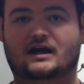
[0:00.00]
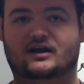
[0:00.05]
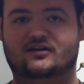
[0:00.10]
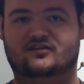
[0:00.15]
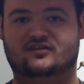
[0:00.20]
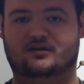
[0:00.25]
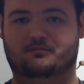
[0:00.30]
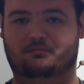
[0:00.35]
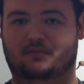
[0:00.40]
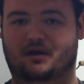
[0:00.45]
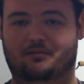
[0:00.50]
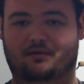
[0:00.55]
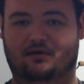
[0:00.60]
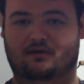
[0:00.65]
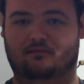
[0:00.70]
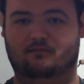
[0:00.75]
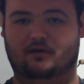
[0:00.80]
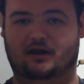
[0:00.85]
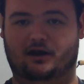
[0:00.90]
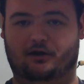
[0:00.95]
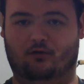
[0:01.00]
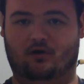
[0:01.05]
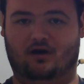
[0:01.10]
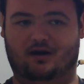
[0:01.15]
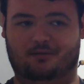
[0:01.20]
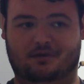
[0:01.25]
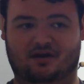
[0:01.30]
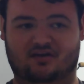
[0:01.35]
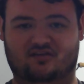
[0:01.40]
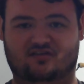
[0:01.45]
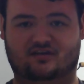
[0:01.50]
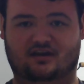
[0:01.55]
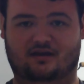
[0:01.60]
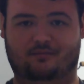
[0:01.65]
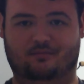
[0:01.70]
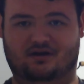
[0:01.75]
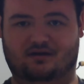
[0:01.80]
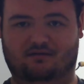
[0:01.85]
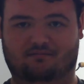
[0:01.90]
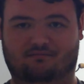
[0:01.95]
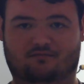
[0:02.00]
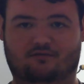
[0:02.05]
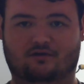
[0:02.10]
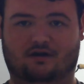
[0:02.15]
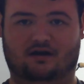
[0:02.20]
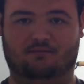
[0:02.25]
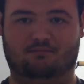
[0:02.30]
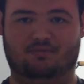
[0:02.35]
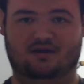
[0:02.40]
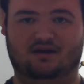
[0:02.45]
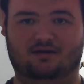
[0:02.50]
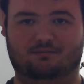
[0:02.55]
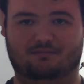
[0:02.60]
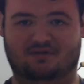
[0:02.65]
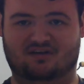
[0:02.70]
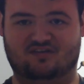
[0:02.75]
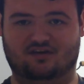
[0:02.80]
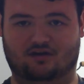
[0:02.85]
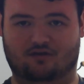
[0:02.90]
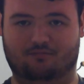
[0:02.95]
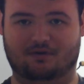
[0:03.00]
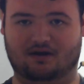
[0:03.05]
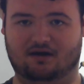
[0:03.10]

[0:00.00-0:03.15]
I said maybe later on I might steam it and try to bend it myself,